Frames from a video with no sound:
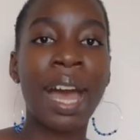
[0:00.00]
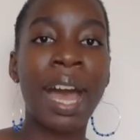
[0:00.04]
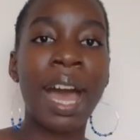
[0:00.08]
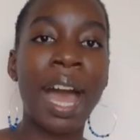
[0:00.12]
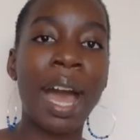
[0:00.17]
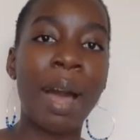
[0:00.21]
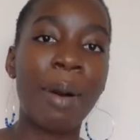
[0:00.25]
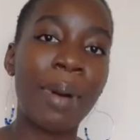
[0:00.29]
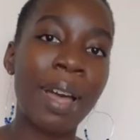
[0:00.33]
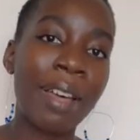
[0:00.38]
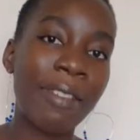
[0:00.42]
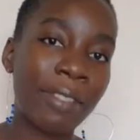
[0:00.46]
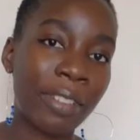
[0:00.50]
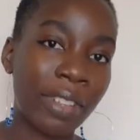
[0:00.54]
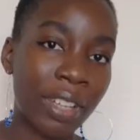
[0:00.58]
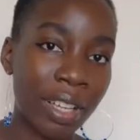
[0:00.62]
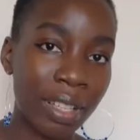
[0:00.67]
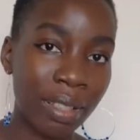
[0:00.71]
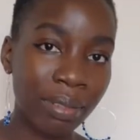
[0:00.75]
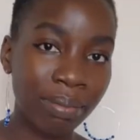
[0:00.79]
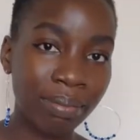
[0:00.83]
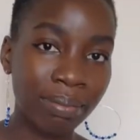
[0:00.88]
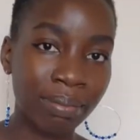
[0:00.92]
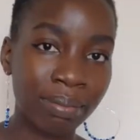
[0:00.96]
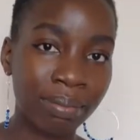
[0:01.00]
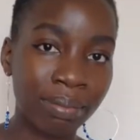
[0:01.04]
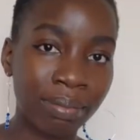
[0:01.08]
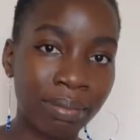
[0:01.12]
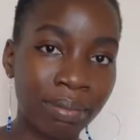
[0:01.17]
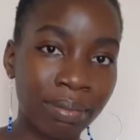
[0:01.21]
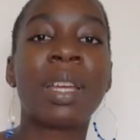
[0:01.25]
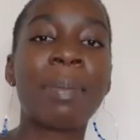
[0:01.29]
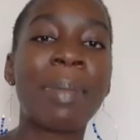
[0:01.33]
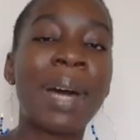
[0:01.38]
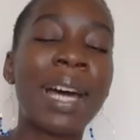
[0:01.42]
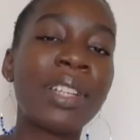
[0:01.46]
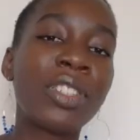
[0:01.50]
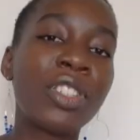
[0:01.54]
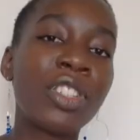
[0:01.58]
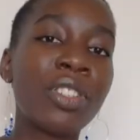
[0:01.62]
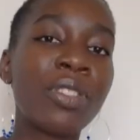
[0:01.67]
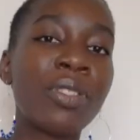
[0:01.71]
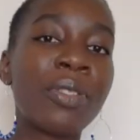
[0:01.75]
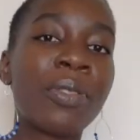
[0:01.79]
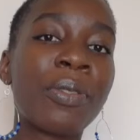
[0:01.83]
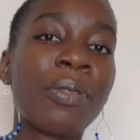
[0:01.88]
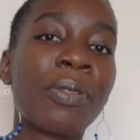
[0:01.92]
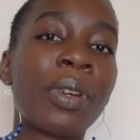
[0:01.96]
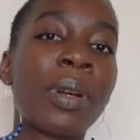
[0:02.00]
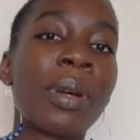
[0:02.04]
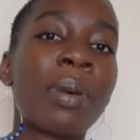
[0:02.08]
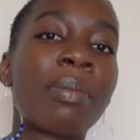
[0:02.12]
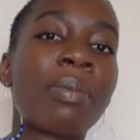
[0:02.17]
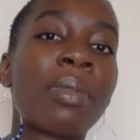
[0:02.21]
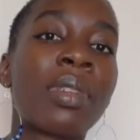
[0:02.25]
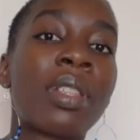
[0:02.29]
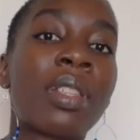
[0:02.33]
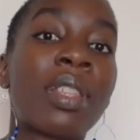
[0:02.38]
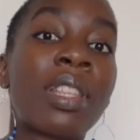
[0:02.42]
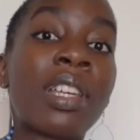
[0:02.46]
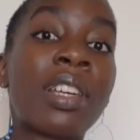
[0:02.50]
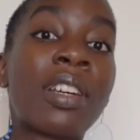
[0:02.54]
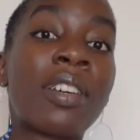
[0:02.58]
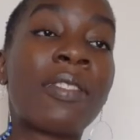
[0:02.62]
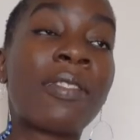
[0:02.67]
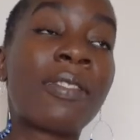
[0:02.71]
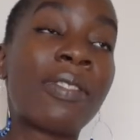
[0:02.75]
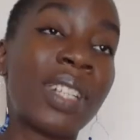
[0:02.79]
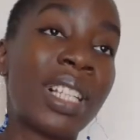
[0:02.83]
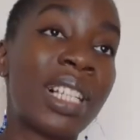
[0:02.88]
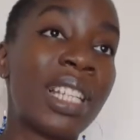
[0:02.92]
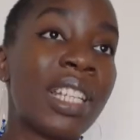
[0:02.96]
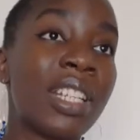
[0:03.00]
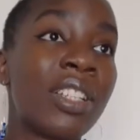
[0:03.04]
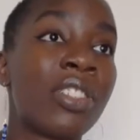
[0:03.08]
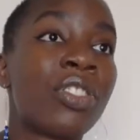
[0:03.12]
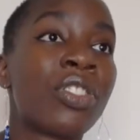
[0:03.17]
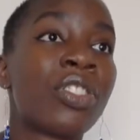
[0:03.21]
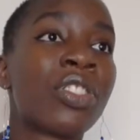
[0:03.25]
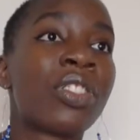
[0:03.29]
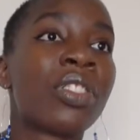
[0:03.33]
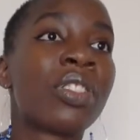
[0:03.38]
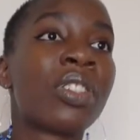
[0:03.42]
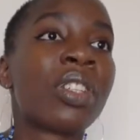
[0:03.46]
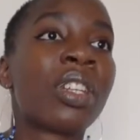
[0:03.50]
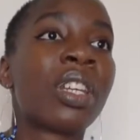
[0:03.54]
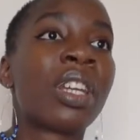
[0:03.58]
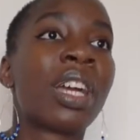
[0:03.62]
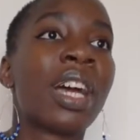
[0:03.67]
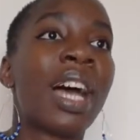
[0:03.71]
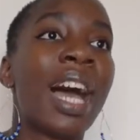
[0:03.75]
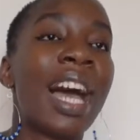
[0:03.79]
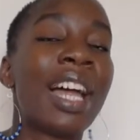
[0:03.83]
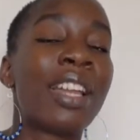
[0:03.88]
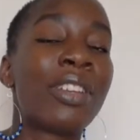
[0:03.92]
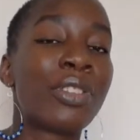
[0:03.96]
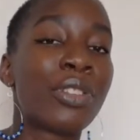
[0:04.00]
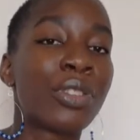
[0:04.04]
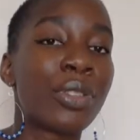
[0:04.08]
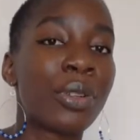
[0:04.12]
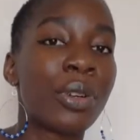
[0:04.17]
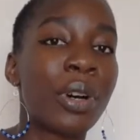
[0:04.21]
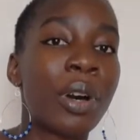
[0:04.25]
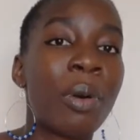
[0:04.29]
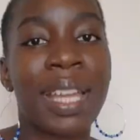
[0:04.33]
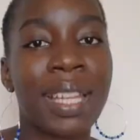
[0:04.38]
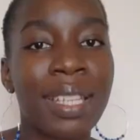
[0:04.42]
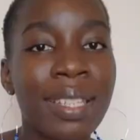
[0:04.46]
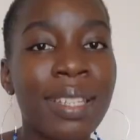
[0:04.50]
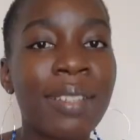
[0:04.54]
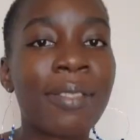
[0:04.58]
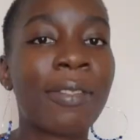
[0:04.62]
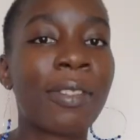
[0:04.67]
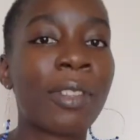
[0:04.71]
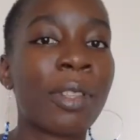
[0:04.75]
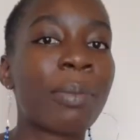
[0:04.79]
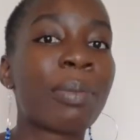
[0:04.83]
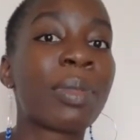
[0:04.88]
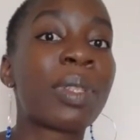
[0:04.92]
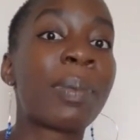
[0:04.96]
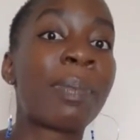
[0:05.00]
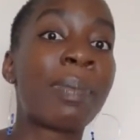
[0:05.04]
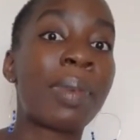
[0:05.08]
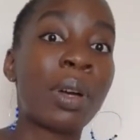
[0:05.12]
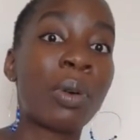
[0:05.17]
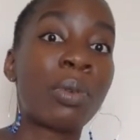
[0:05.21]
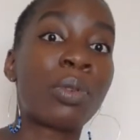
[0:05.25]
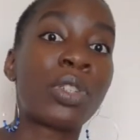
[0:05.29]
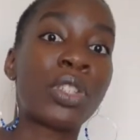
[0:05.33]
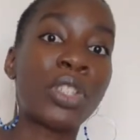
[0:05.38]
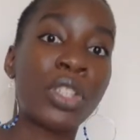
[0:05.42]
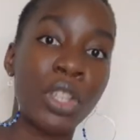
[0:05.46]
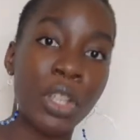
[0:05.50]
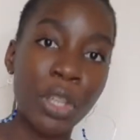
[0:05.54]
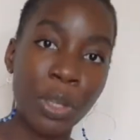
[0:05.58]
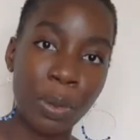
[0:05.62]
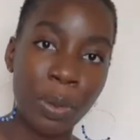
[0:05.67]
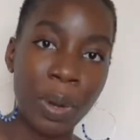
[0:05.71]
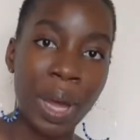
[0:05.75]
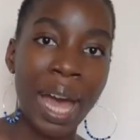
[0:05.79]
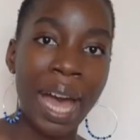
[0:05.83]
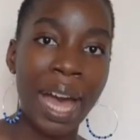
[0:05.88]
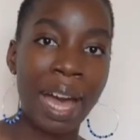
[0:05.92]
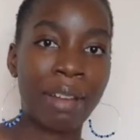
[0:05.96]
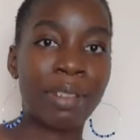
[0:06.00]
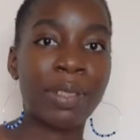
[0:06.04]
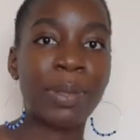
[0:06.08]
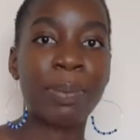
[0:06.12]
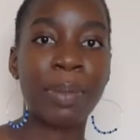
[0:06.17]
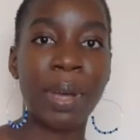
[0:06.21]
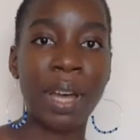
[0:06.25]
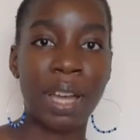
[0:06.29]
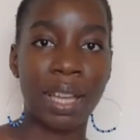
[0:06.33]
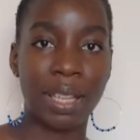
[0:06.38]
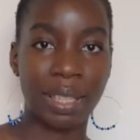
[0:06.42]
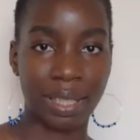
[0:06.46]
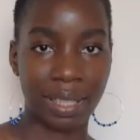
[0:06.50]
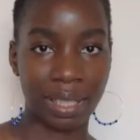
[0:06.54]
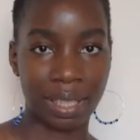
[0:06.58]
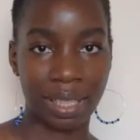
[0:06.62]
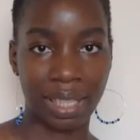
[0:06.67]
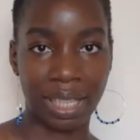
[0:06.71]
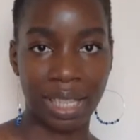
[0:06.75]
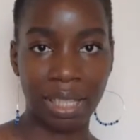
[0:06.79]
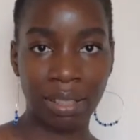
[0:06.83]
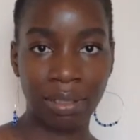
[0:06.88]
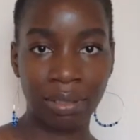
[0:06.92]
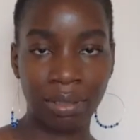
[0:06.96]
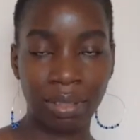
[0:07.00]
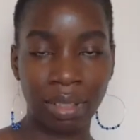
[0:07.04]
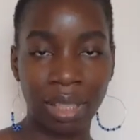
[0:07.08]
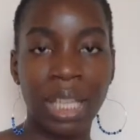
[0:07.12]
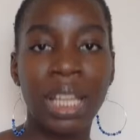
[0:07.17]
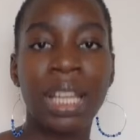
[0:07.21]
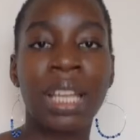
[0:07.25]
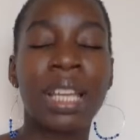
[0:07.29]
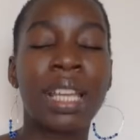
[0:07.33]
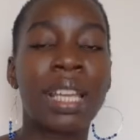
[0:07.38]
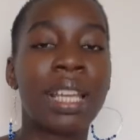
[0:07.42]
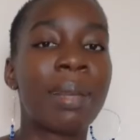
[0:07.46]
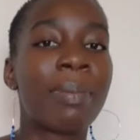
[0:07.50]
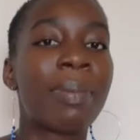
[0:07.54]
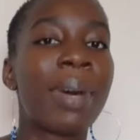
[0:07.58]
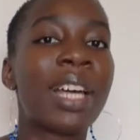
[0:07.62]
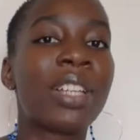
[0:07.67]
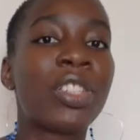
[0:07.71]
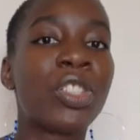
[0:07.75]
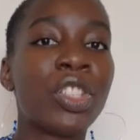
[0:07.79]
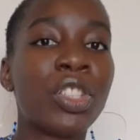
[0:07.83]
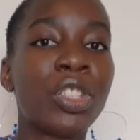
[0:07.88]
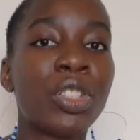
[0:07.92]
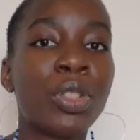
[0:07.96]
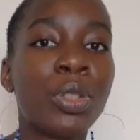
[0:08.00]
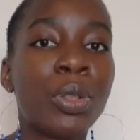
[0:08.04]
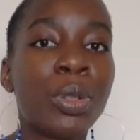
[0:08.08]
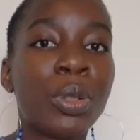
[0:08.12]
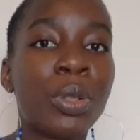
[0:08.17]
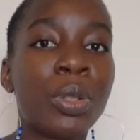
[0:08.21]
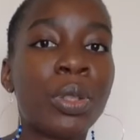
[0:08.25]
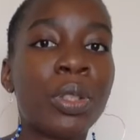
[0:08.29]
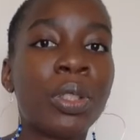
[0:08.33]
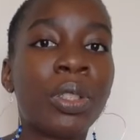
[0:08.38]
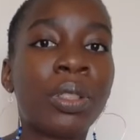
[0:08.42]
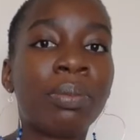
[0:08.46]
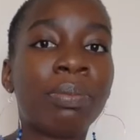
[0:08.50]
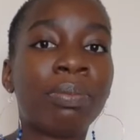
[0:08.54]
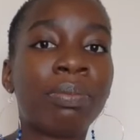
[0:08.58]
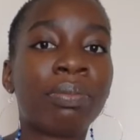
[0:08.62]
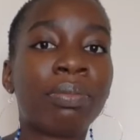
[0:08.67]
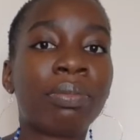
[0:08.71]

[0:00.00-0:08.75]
However, imagine you're from the village and you're waiting for them to build you a house personally. Imagine you're